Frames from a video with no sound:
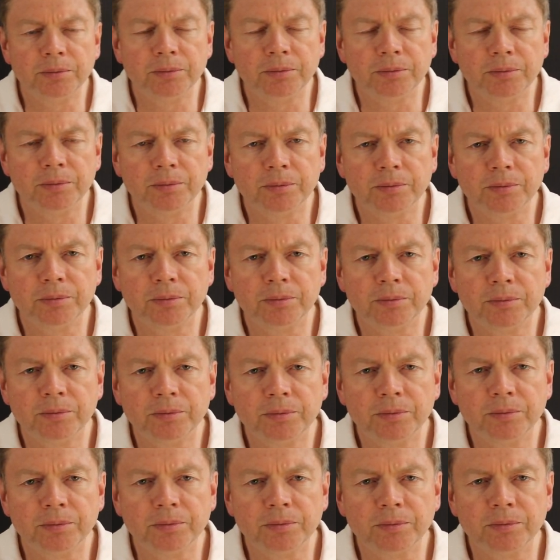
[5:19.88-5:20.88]

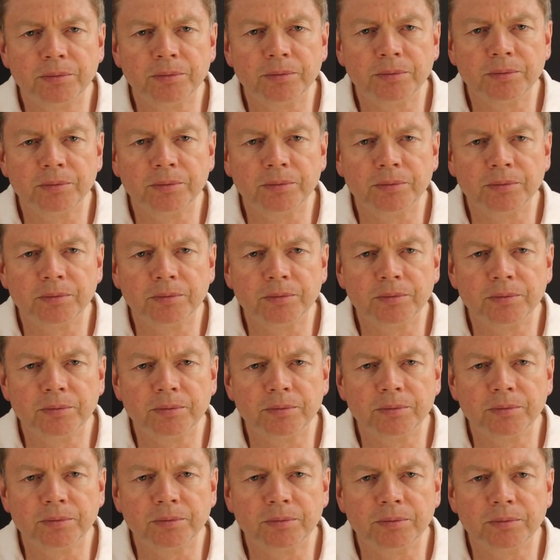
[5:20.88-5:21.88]

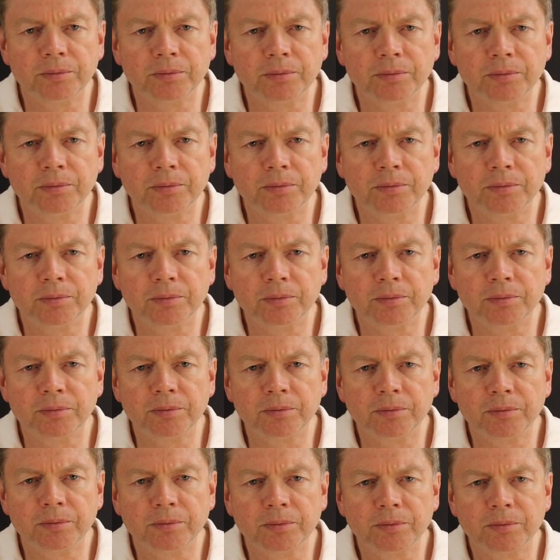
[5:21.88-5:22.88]

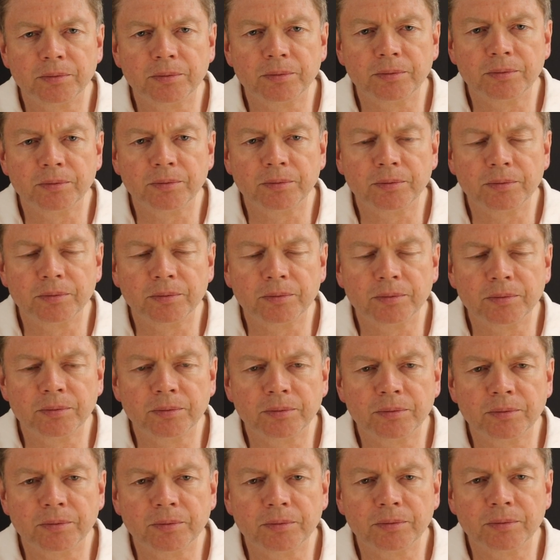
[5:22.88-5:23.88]

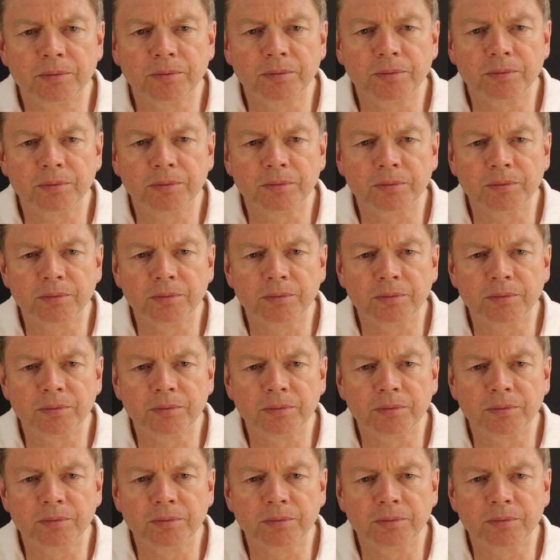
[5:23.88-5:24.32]
[no speech]